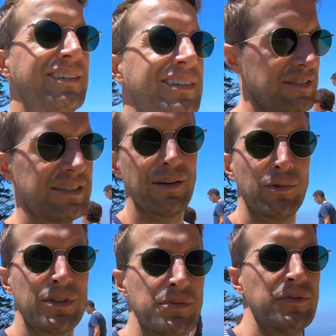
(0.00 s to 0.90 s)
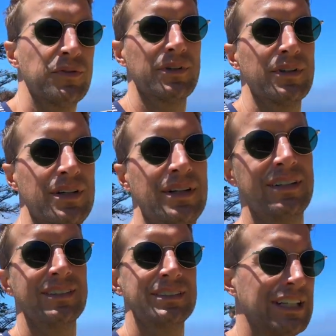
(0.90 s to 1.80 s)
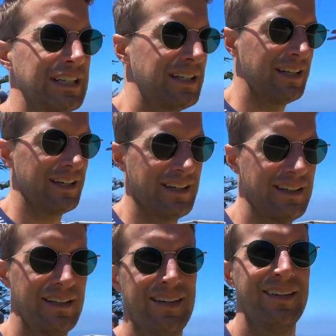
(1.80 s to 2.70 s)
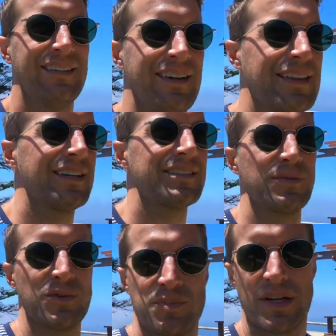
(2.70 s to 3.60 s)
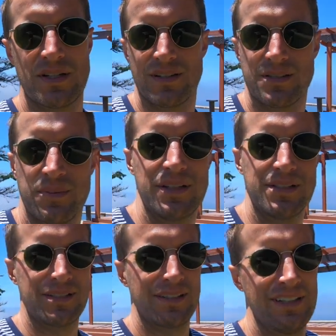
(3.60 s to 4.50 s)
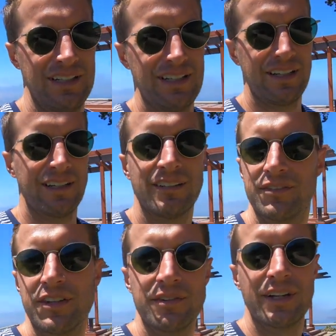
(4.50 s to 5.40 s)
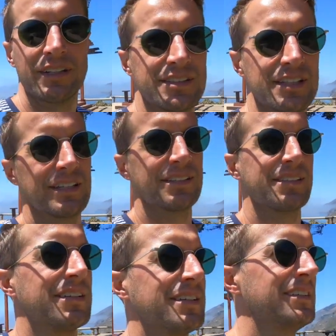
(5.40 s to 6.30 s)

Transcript: i said it once before, say it again, I think it's the most picturesque place in all of the United States.